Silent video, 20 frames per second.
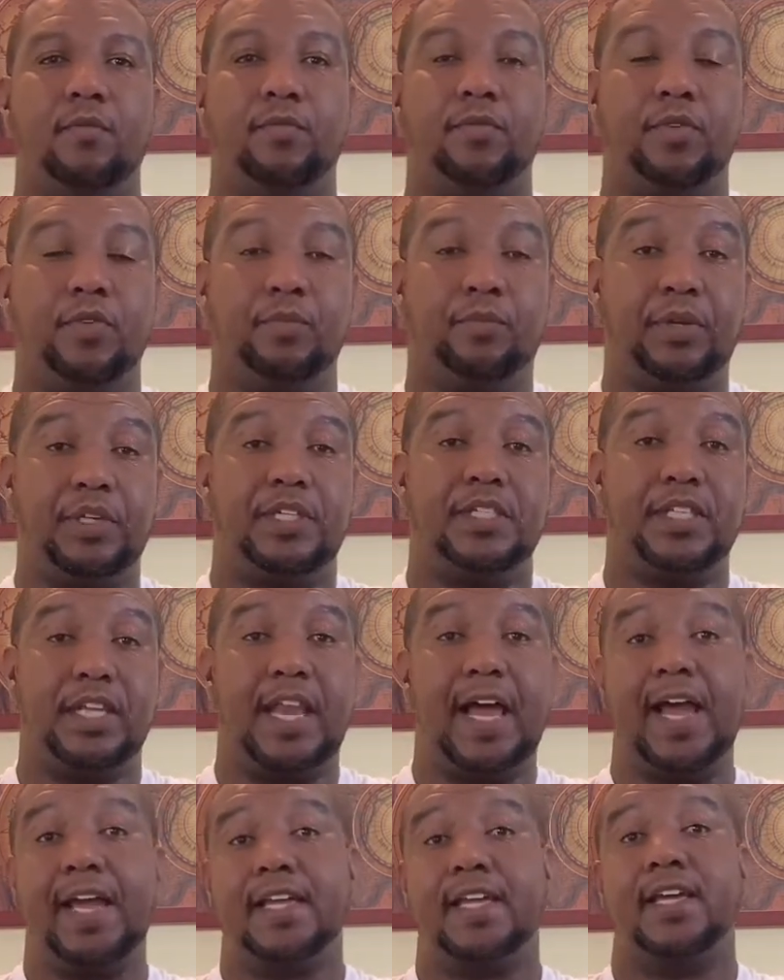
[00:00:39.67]
Please
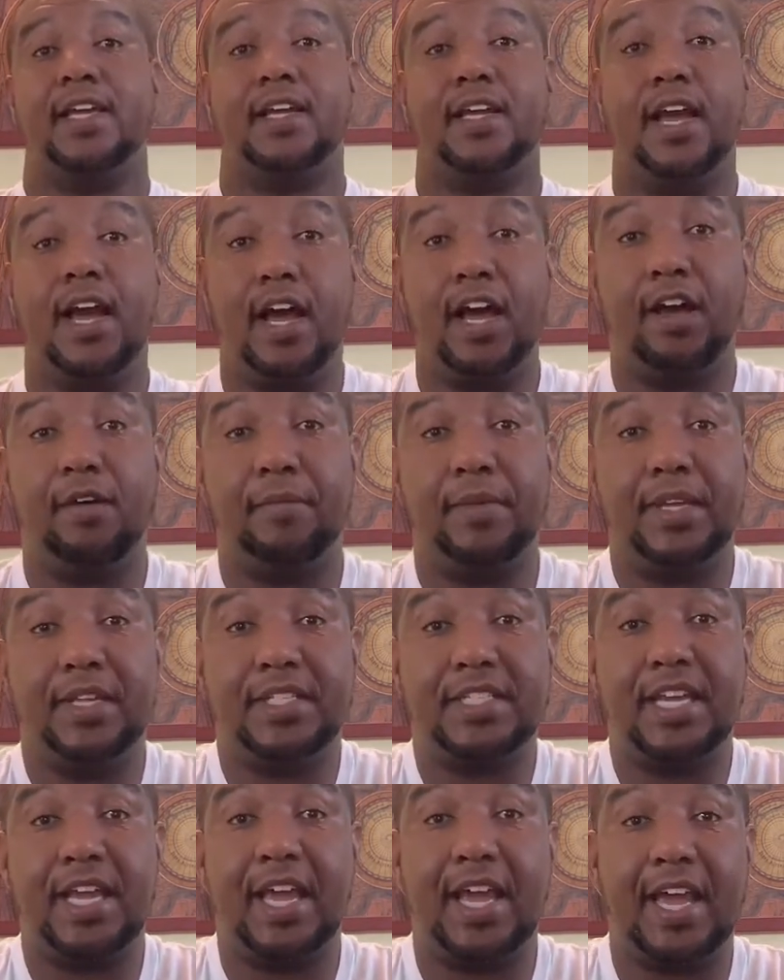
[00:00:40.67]
like,
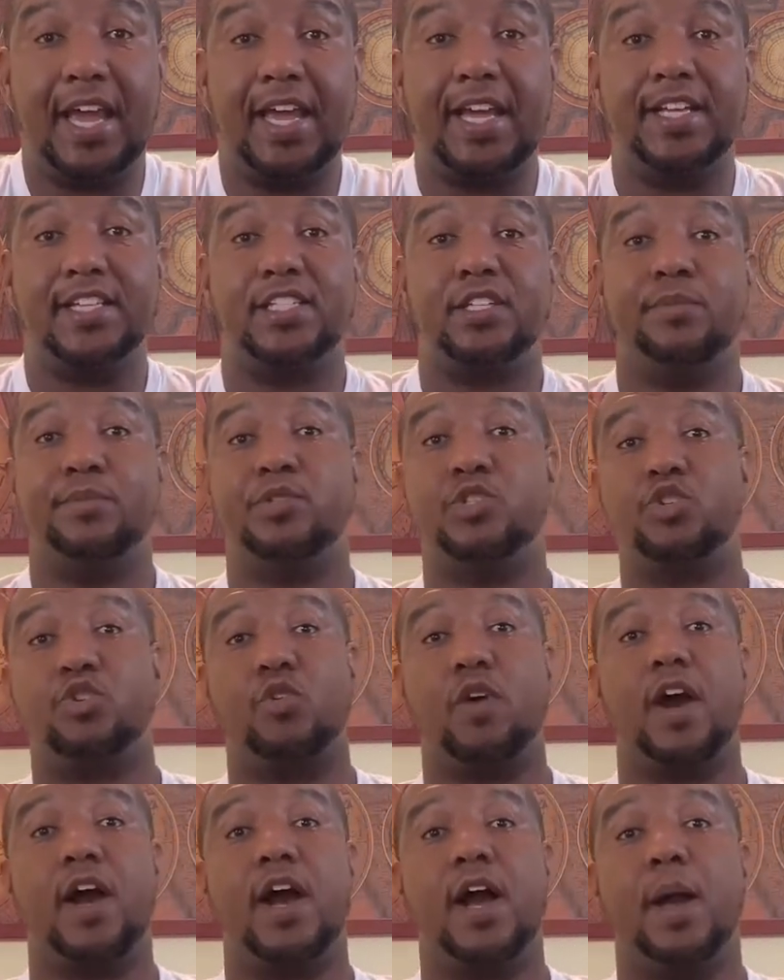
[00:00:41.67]
comment, and
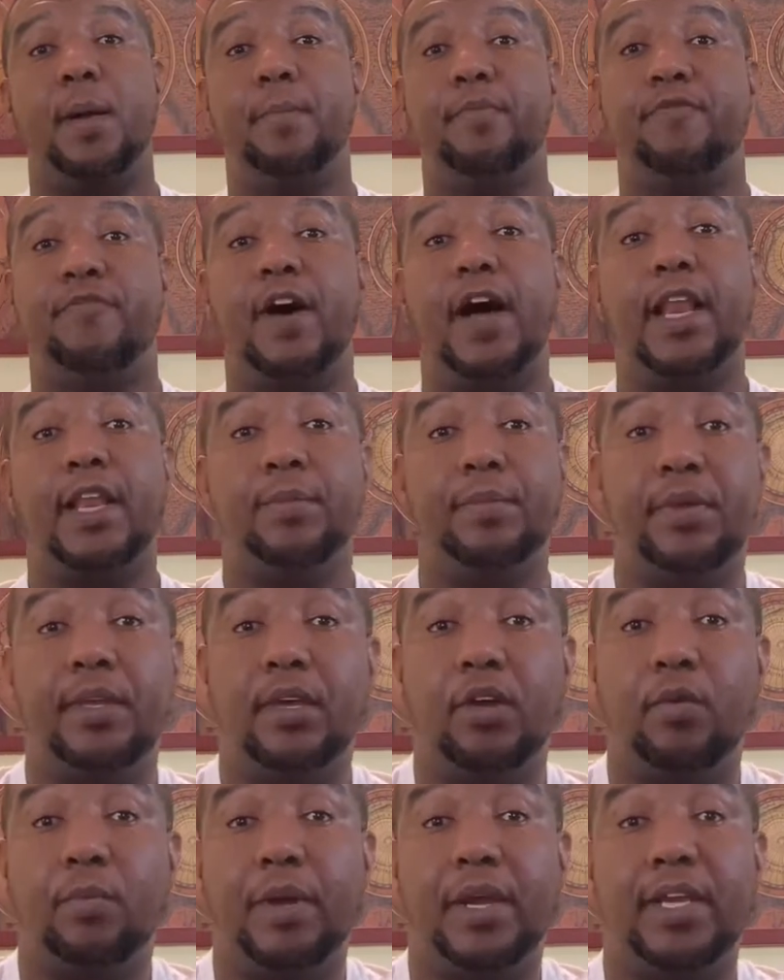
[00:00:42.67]
subscribe. Follow me
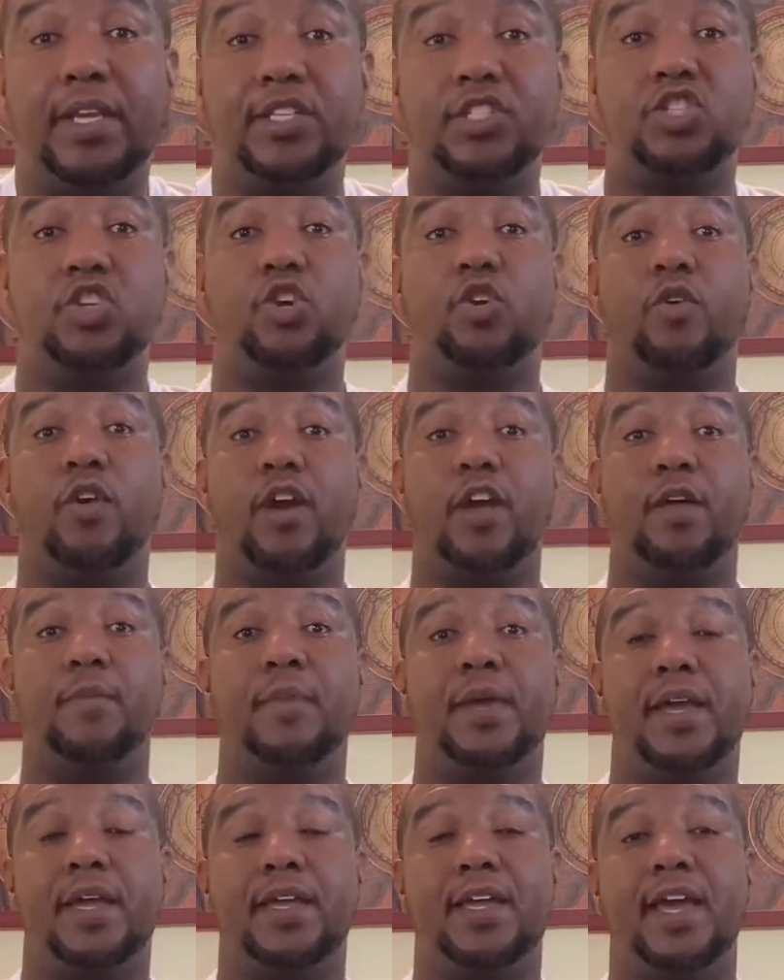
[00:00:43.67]
on my Instagram
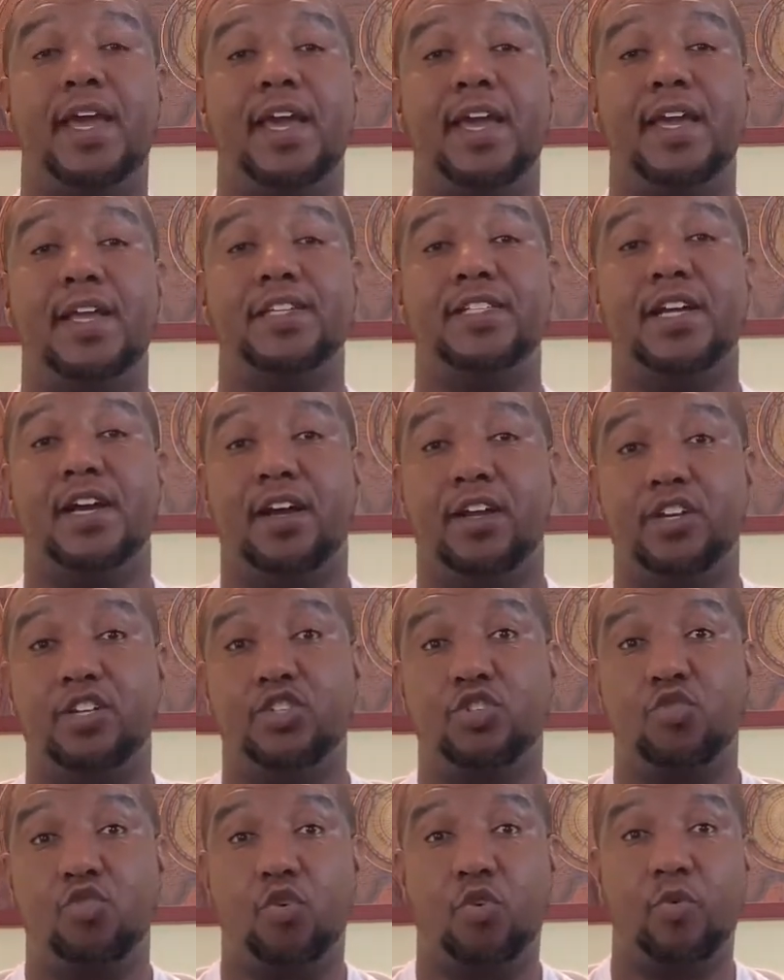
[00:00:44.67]
at
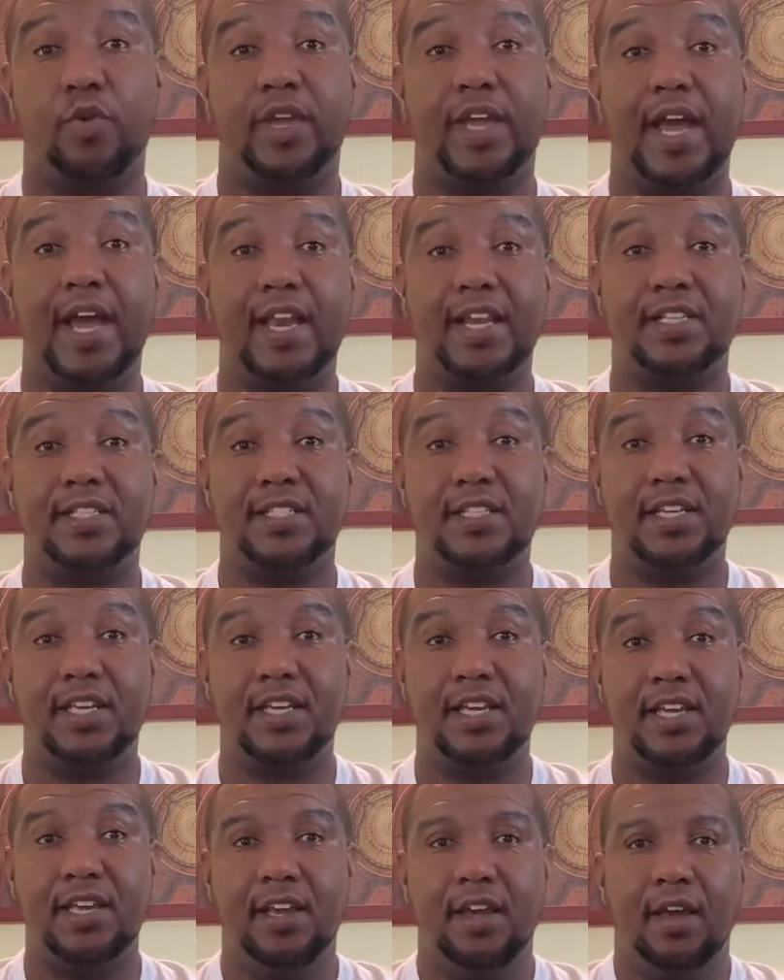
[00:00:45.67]

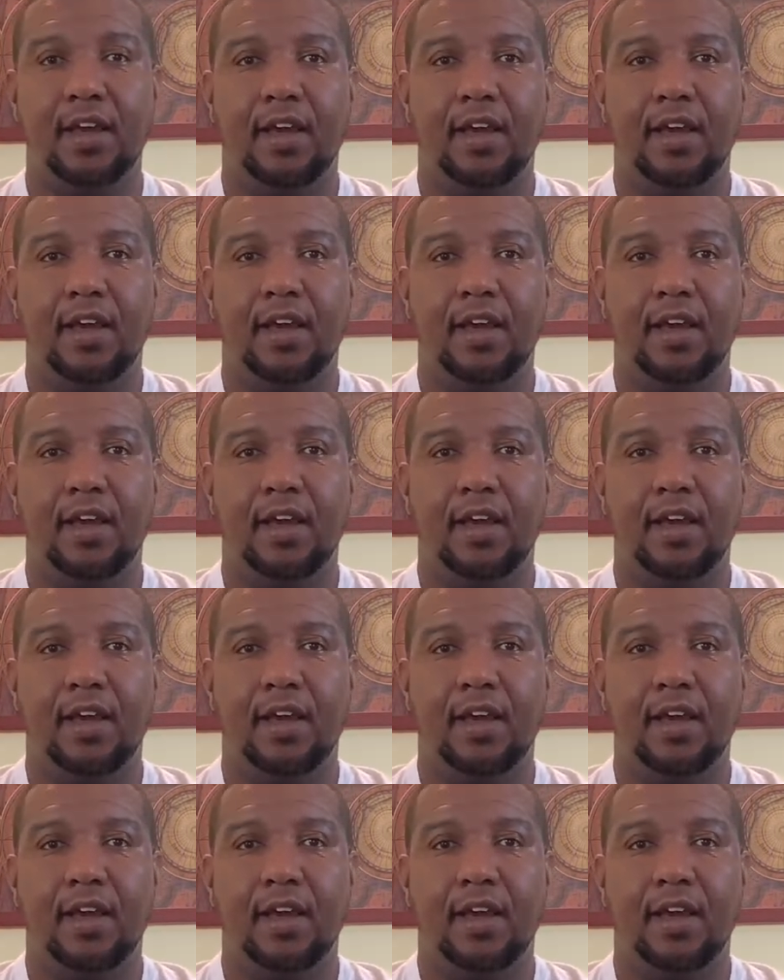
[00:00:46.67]
Gage_reality.